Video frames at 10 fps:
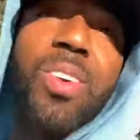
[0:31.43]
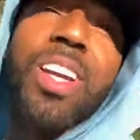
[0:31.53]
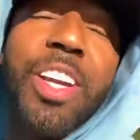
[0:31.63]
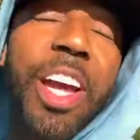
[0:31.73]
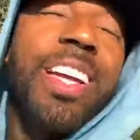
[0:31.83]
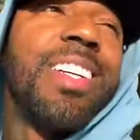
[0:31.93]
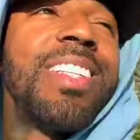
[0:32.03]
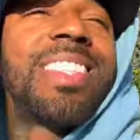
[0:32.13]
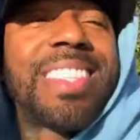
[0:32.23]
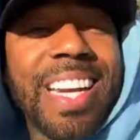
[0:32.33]
Today,
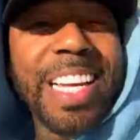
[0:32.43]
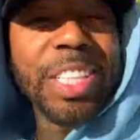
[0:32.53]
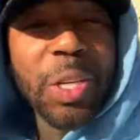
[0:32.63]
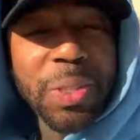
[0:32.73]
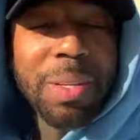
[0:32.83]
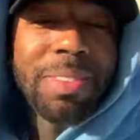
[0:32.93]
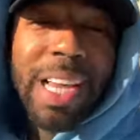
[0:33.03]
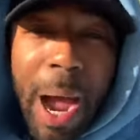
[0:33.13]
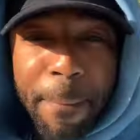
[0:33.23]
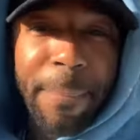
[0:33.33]
today's CueTip
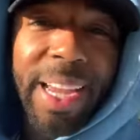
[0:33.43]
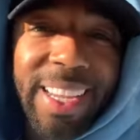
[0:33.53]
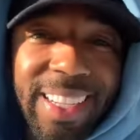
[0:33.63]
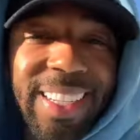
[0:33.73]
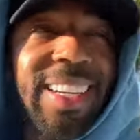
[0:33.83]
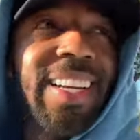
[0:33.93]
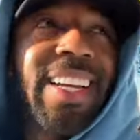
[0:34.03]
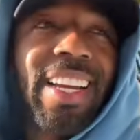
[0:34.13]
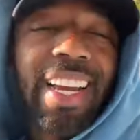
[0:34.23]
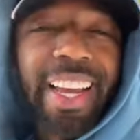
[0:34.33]
topic
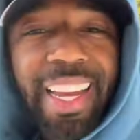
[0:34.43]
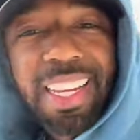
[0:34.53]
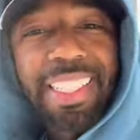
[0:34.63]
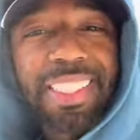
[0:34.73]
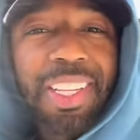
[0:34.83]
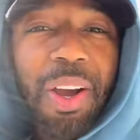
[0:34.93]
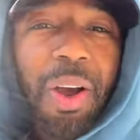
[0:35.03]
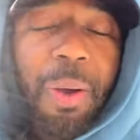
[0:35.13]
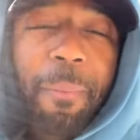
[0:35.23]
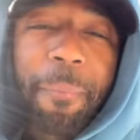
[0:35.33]
is
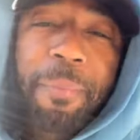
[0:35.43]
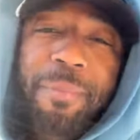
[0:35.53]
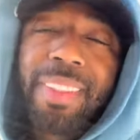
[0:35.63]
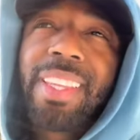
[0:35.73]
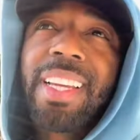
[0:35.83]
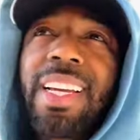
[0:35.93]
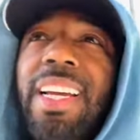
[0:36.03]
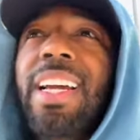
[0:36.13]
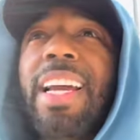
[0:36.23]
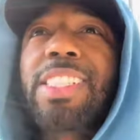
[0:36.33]
um,
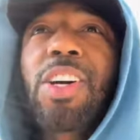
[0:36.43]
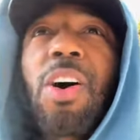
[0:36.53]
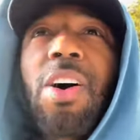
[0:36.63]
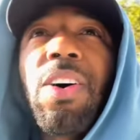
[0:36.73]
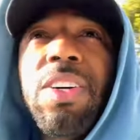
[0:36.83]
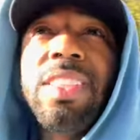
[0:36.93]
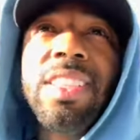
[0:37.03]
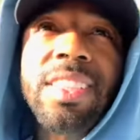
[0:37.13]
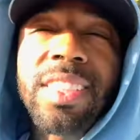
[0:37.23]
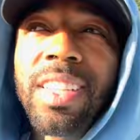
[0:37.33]
it's called
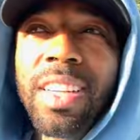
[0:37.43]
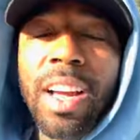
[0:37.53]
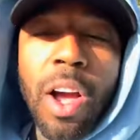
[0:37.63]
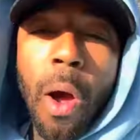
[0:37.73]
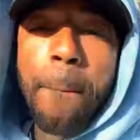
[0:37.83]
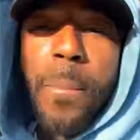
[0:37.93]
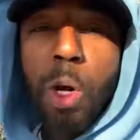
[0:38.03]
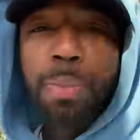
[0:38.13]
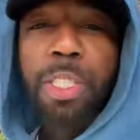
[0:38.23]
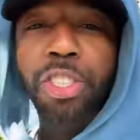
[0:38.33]

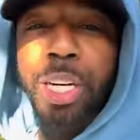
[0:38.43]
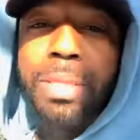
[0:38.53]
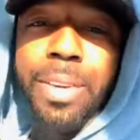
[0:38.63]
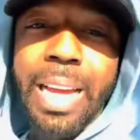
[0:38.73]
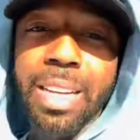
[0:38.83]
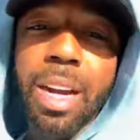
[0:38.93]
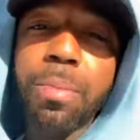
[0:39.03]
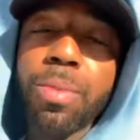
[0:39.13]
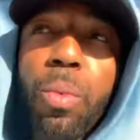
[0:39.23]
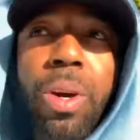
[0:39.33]
multiple streams of
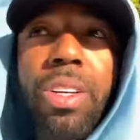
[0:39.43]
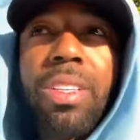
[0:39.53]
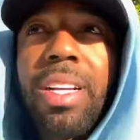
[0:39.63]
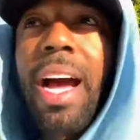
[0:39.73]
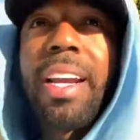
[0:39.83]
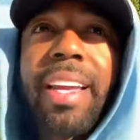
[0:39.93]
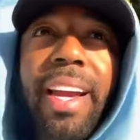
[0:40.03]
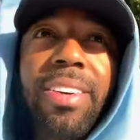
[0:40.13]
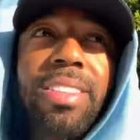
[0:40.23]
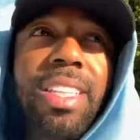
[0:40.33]
income will not
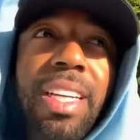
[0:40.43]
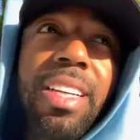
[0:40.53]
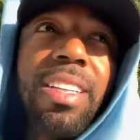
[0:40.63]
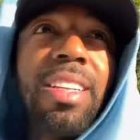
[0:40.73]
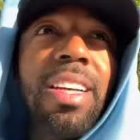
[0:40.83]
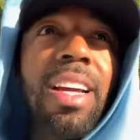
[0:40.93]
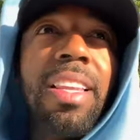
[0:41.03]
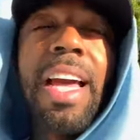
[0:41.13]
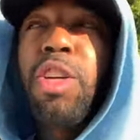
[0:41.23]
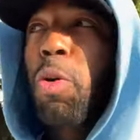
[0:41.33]
guarantee
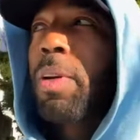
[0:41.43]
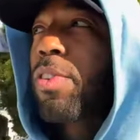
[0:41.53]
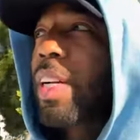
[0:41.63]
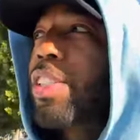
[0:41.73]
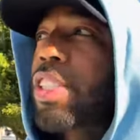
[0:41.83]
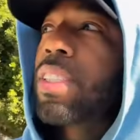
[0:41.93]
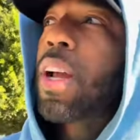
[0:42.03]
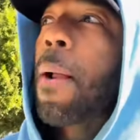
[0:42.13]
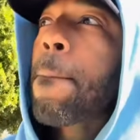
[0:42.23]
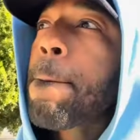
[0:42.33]
that you will be rich.
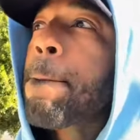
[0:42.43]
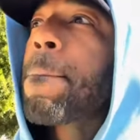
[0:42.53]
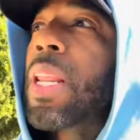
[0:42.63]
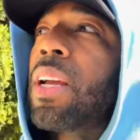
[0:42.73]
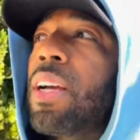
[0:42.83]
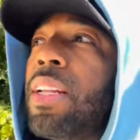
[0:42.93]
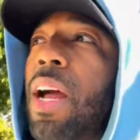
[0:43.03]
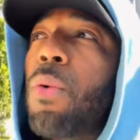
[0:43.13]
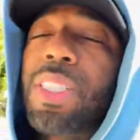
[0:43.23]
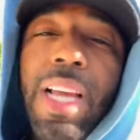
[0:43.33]

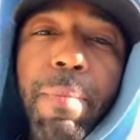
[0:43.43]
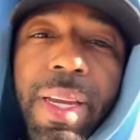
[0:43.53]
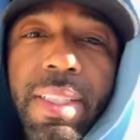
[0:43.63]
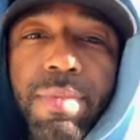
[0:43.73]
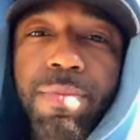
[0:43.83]
Now, what does that mean?